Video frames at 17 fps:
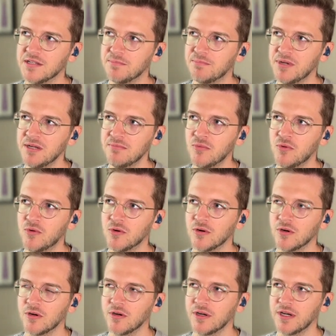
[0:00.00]
it's a bit
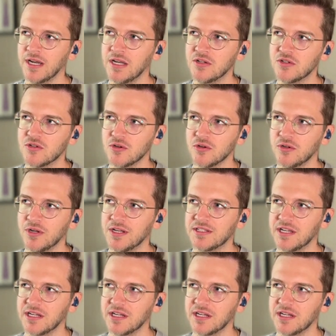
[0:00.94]
more internal.